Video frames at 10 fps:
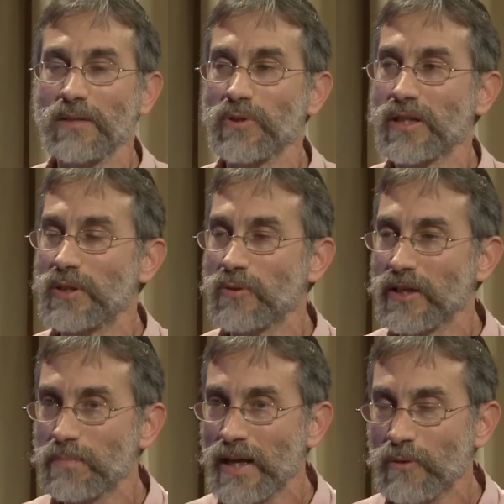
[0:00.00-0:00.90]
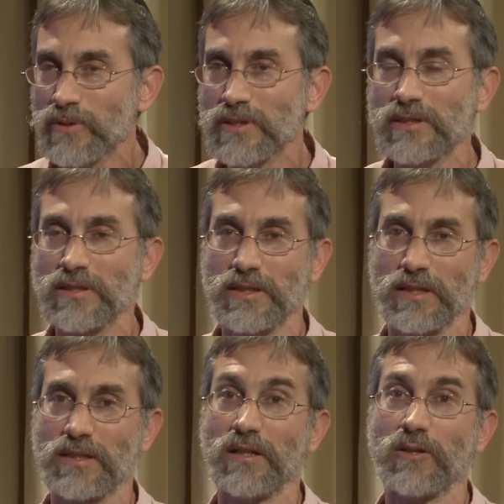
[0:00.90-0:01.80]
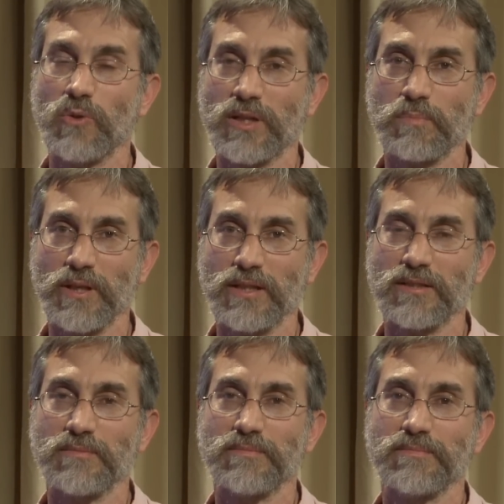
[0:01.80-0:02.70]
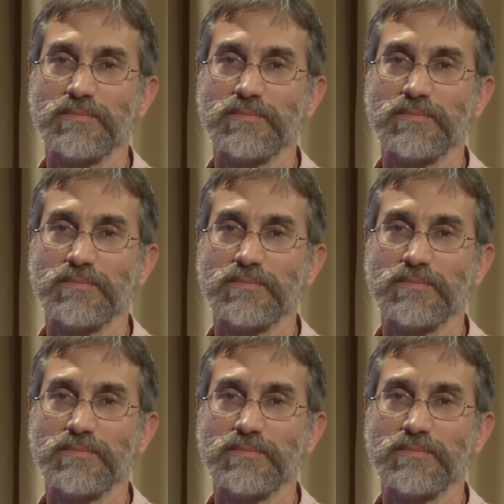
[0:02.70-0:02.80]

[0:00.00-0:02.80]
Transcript: and we're going to be right back. We're just going to take a quick break.